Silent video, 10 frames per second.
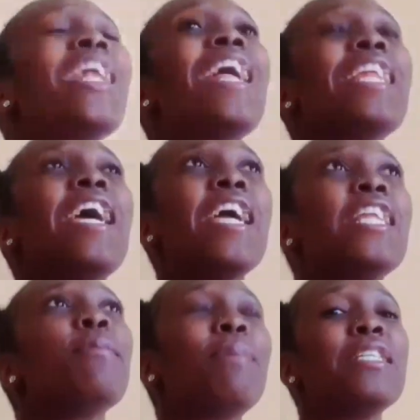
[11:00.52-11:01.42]
let
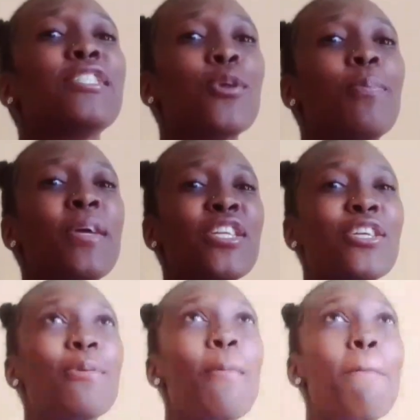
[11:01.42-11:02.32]
anybody's
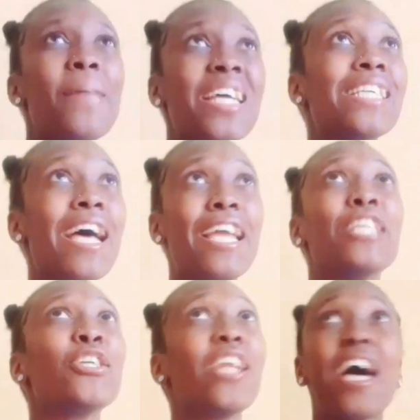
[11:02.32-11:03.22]
opinion matter
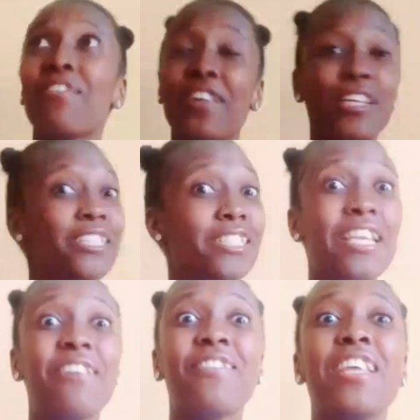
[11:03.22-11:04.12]
in your life if